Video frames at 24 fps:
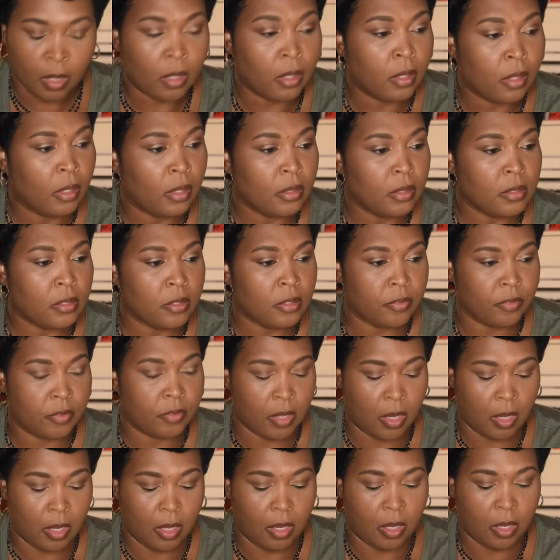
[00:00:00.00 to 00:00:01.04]

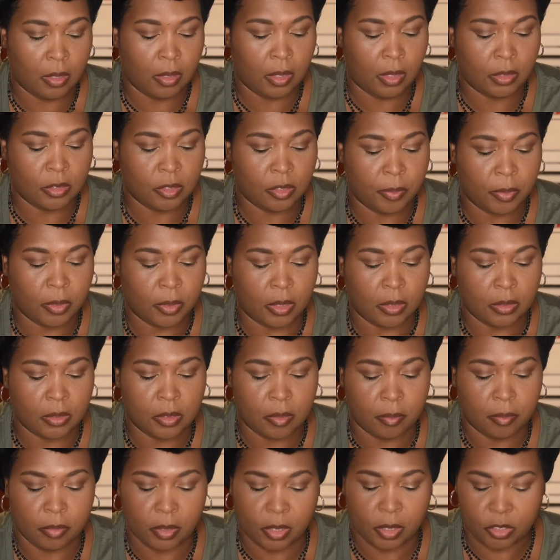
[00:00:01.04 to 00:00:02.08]
let's put on
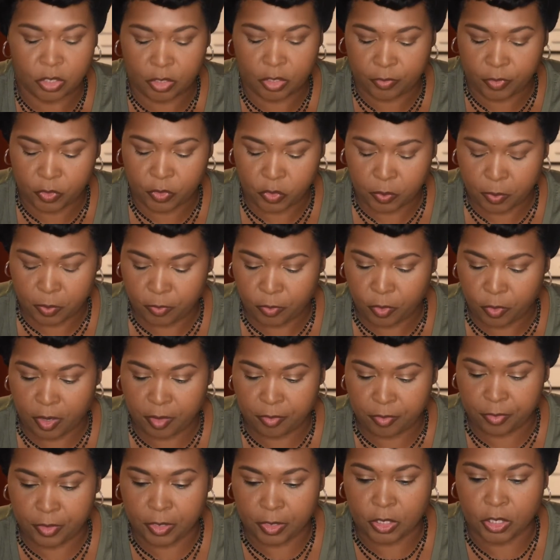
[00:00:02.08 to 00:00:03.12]
some blush first before I
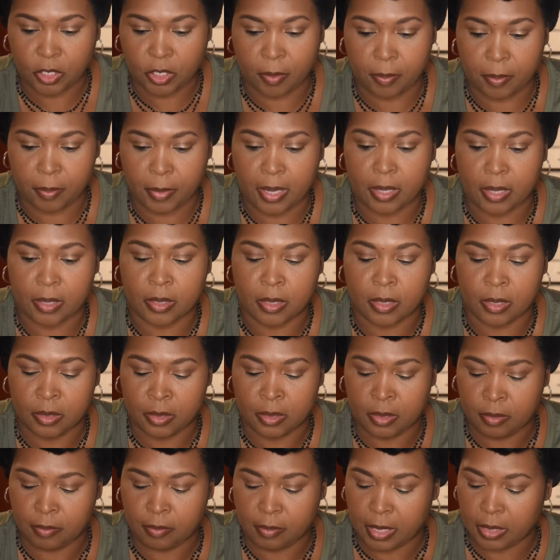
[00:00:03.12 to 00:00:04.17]
finish up
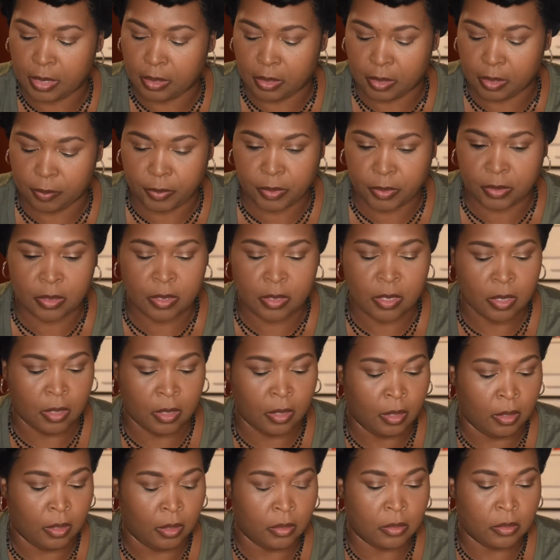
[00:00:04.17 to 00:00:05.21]
my lips.
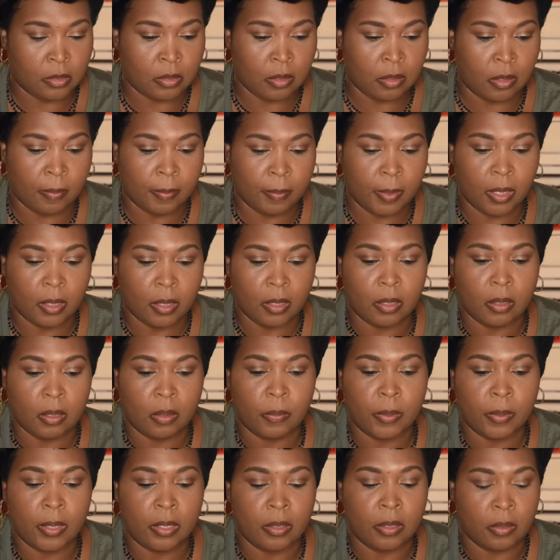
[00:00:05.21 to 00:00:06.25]
So I'm gonna go
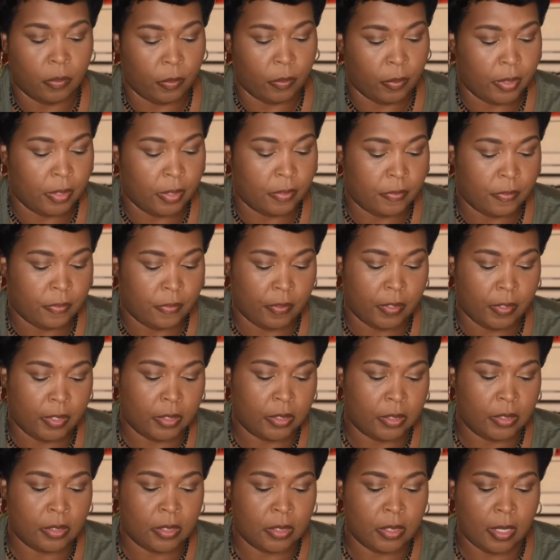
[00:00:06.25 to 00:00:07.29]
in with
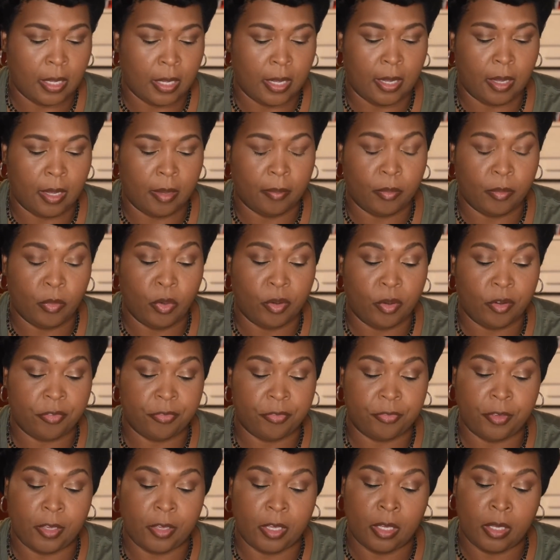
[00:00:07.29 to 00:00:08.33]
this
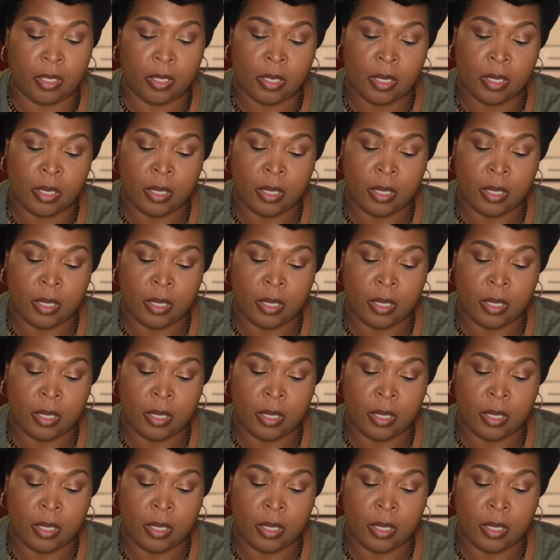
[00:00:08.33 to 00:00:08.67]
Morphe